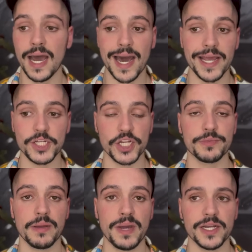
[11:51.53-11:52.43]
I changed
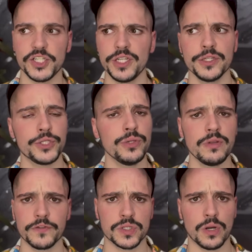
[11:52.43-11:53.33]
my mind. She could sue
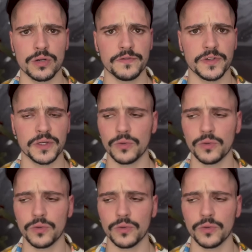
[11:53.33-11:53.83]
the photographer